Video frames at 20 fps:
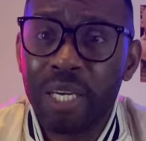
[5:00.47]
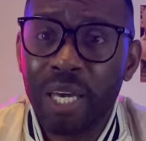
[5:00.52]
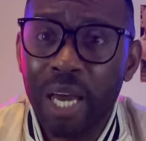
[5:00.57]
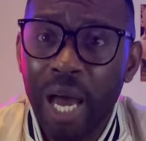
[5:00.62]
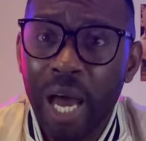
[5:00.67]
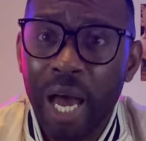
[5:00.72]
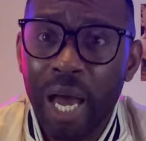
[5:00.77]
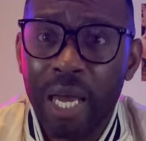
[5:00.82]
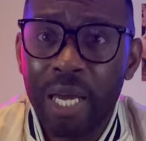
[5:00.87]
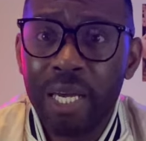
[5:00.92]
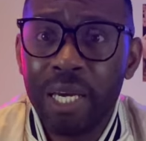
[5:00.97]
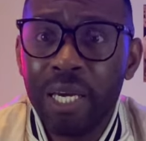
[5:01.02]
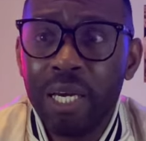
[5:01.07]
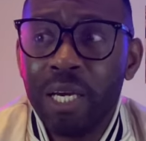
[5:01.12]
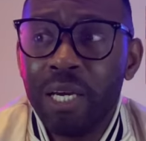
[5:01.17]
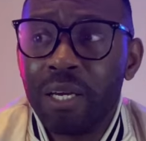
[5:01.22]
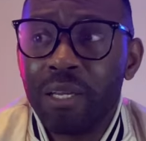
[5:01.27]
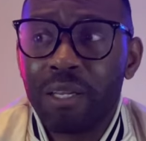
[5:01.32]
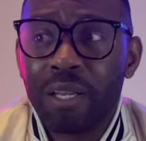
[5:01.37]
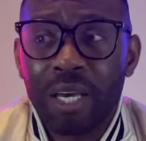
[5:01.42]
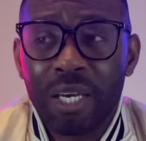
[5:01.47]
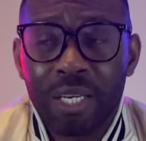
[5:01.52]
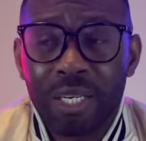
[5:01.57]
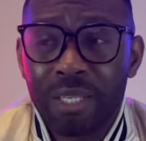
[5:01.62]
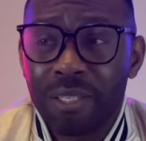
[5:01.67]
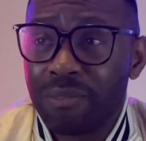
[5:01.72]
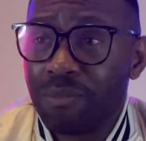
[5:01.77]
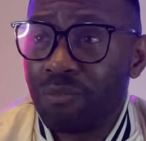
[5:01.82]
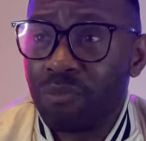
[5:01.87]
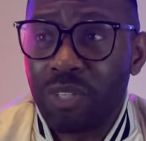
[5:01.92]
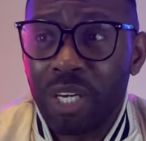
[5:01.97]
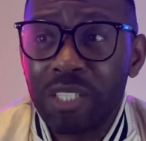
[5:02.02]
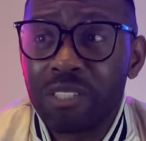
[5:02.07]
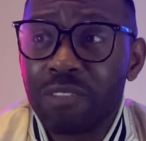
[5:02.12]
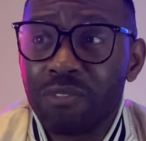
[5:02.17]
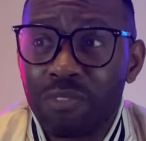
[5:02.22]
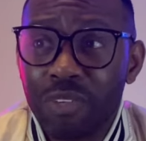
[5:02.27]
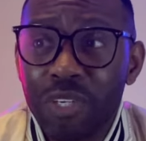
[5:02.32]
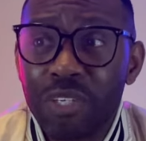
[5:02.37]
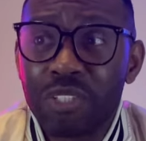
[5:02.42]
guy. Like,
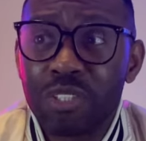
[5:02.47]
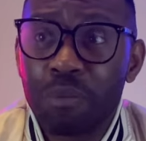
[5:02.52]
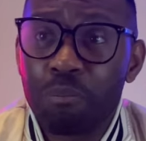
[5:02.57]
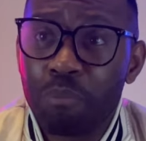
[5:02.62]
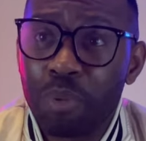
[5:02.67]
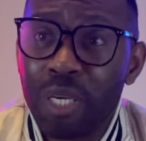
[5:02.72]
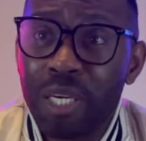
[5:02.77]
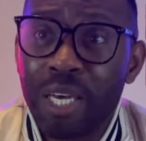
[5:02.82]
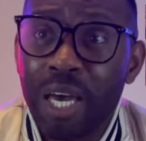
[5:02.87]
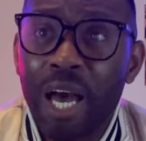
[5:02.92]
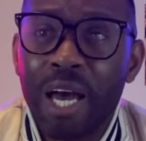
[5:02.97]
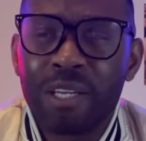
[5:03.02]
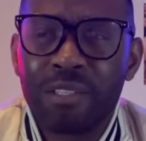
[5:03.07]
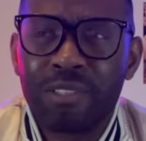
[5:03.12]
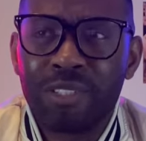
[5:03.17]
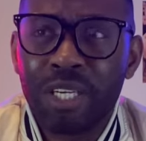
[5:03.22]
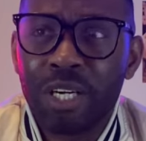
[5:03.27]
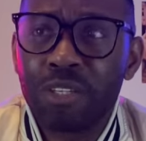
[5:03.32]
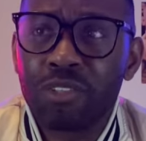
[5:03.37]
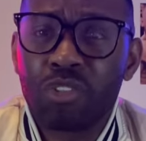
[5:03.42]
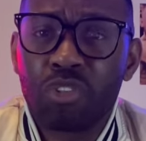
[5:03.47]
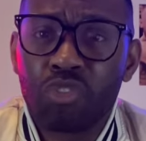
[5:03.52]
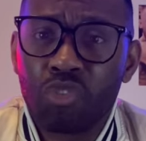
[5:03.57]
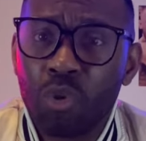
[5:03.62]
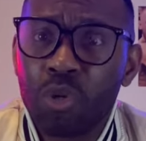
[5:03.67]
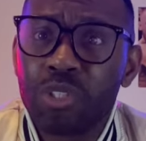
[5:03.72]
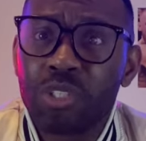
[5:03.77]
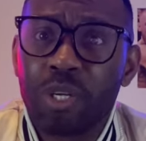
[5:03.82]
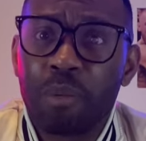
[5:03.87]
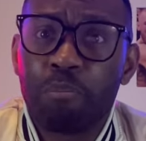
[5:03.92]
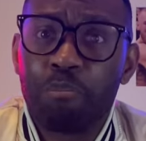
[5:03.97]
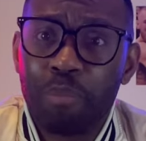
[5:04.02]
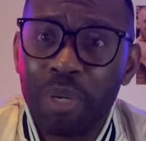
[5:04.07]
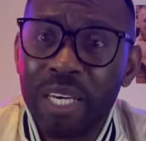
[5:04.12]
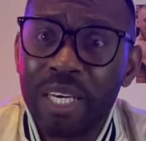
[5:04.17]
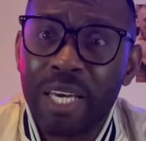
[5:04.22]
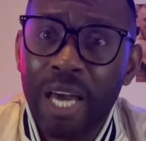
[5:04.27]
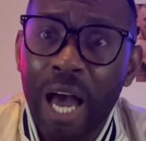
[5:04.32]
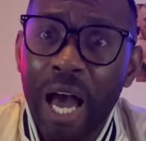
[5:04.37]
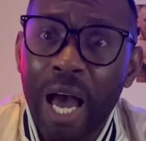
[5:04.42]
Tyson Fury is a big guy. Derek Chisora is a
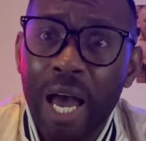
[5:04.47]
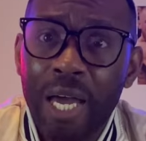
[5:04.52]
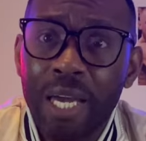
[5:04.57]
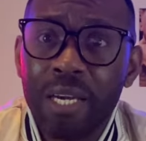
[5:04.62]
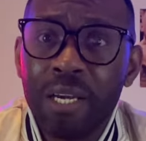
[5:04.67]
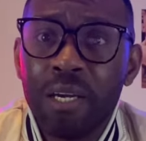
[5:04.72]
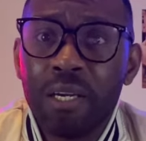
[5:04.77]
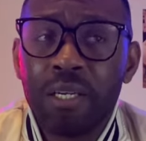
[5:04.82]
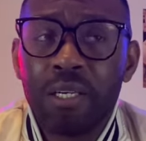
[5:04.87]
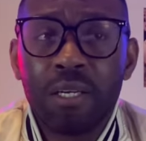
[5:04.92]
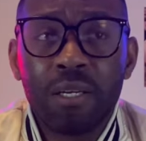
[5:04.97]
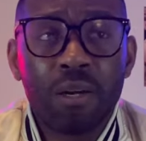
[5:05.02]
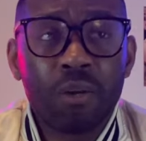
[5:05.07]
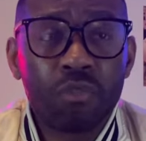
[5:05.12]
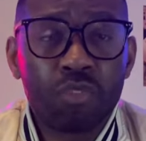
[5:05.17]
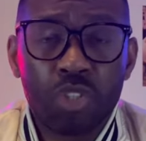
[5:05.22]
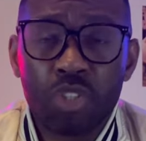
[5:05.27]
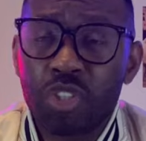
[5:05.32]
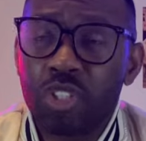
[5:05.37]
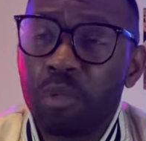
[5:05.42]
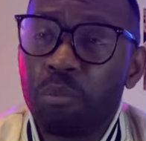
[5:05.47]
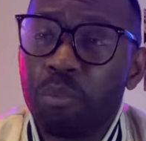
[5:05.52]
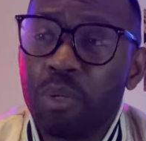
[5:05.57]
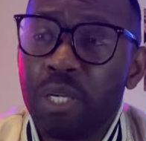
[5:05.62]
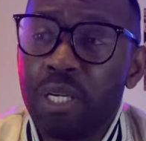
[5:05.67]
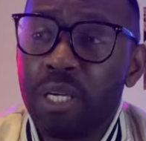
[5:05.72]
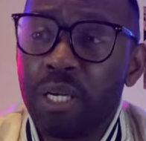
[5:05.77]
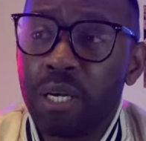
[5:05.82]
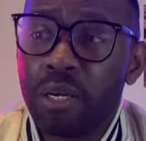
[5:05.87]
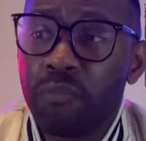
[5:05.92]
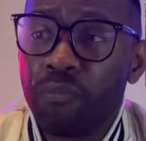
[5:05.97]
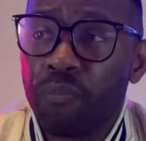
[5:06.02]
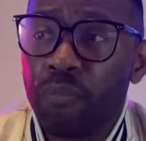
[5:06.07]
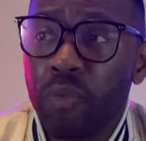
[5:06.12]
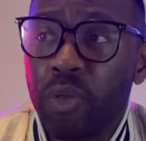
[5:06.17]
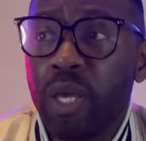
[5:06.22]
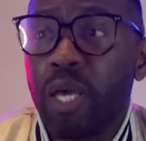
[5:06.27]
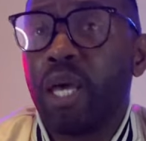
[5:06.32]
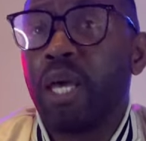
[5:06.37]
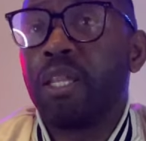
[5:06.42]
big guy. You know, just to be
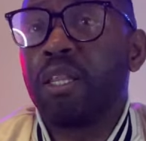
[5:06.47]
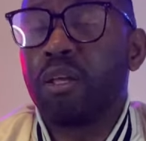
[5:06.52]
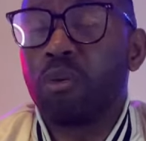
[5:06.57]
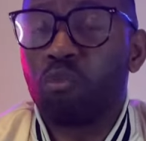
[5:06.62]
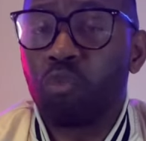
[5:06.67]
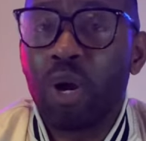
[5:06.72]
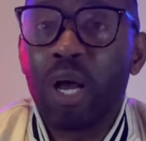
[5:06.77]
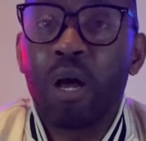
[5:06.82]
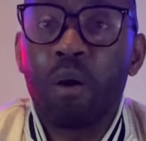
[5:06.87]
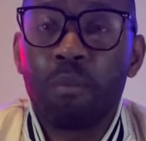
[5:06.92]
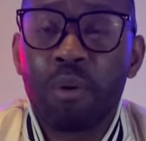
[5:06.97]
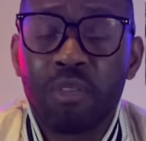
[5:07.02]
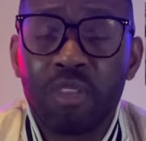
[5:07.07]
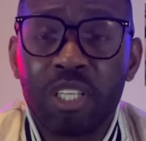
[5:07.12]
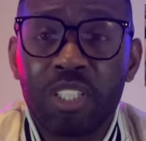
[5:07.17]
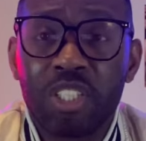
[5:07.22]
in the realm of the